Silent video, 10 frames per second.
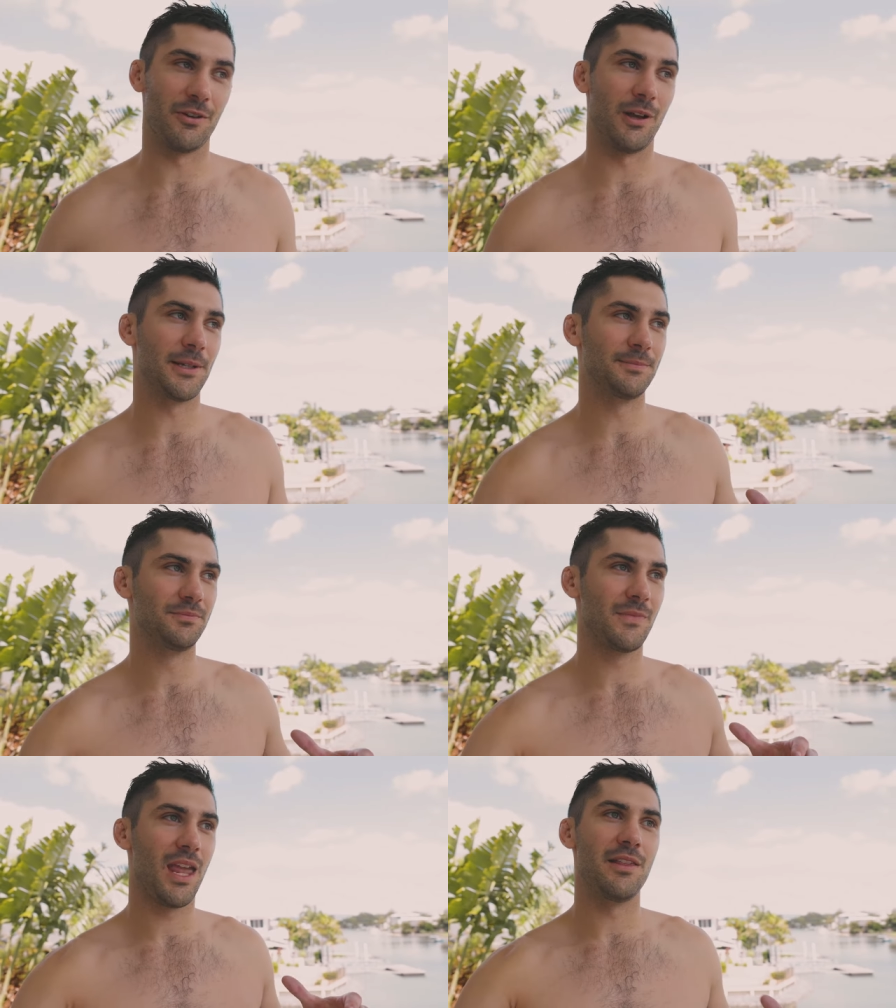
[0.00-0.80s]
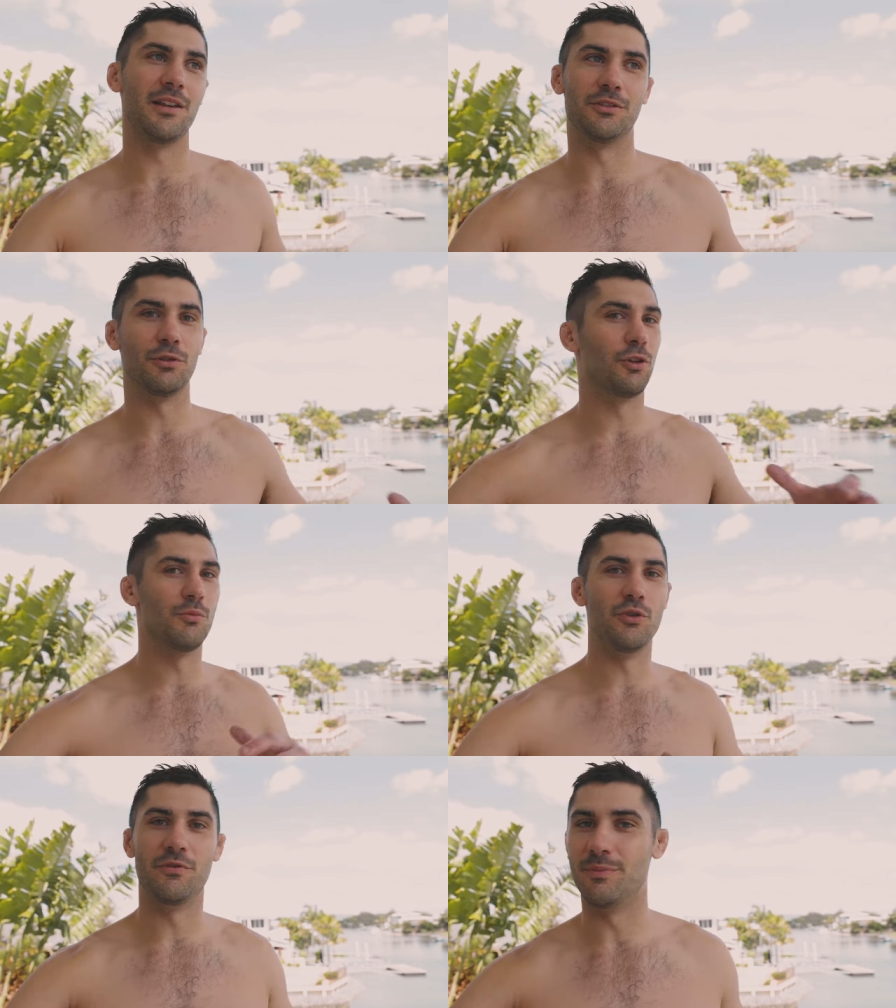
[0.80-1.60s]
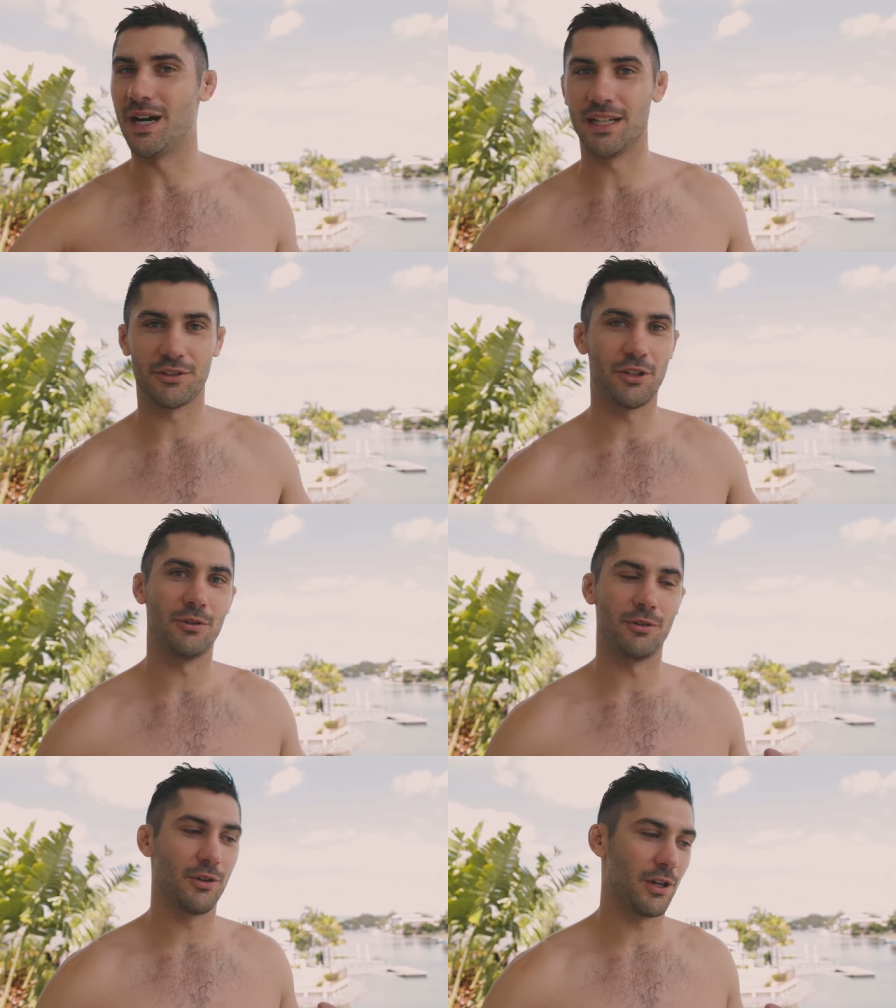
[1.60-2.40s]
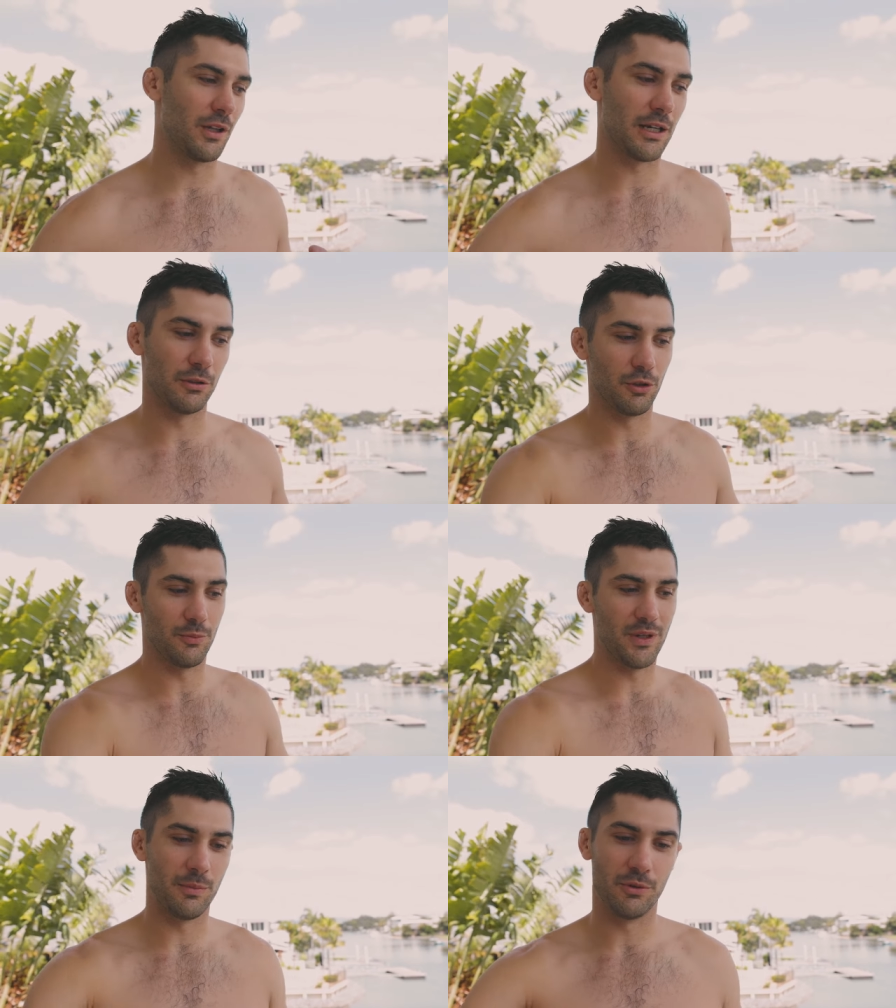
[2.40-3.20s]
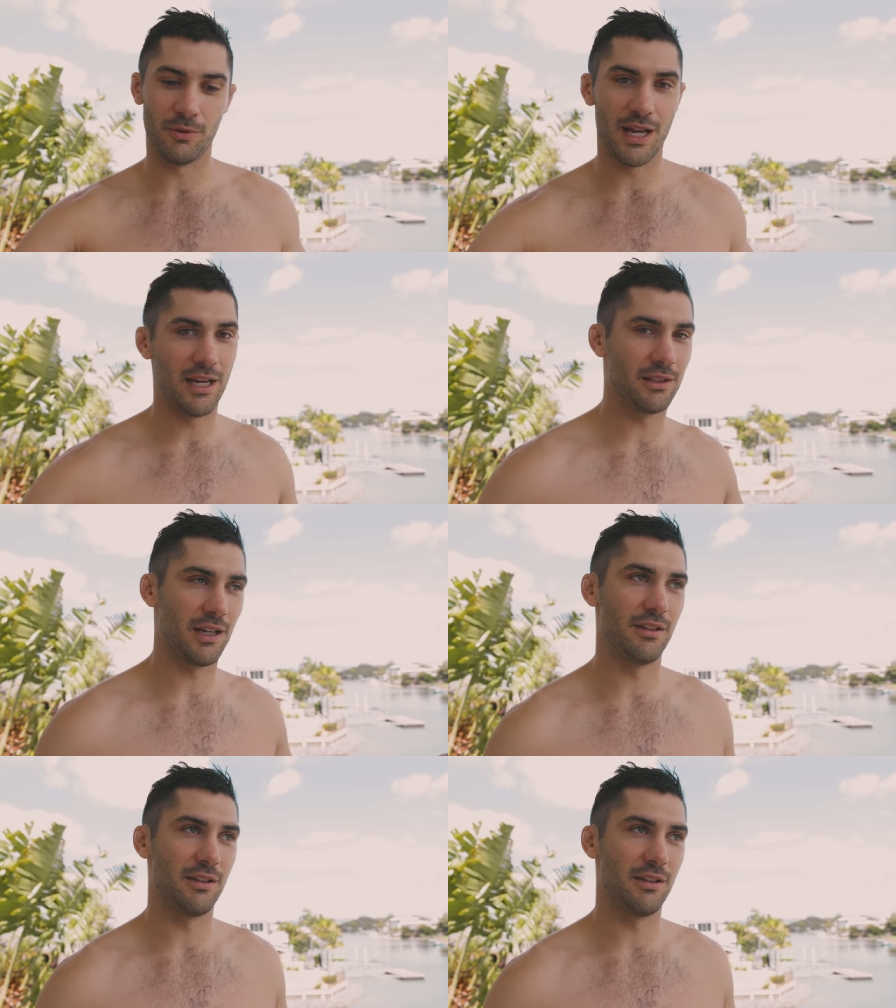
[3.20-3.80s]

So like, there's a lot of moving parts going on and like a lot of people around.